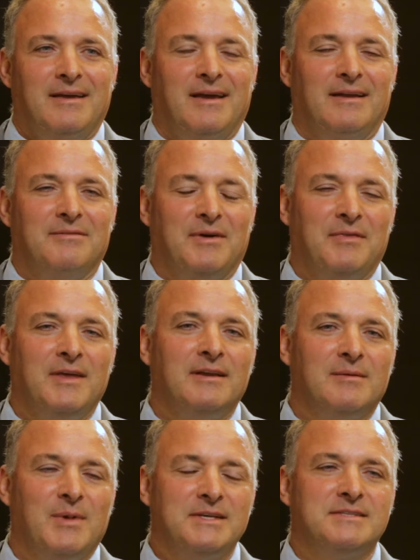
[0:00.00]
And if I
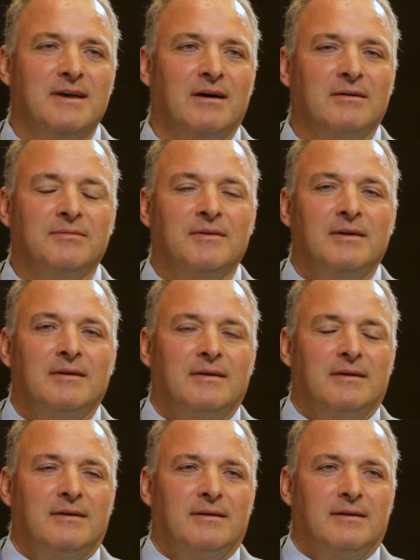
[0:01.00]
think to myself,
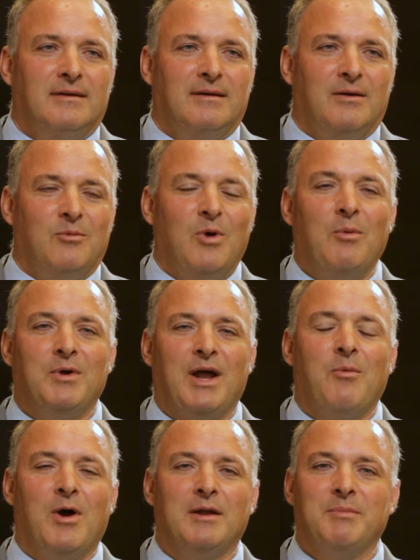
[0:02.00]
what would
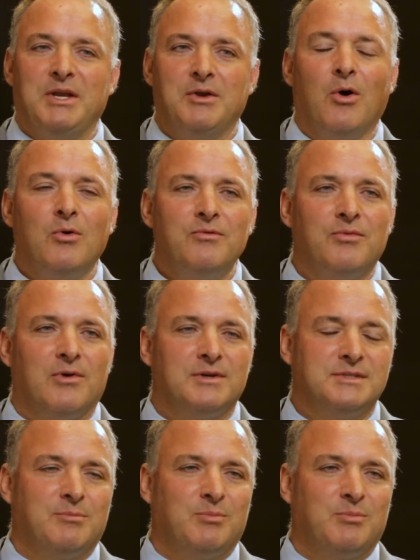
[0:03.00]
I want to be known for as a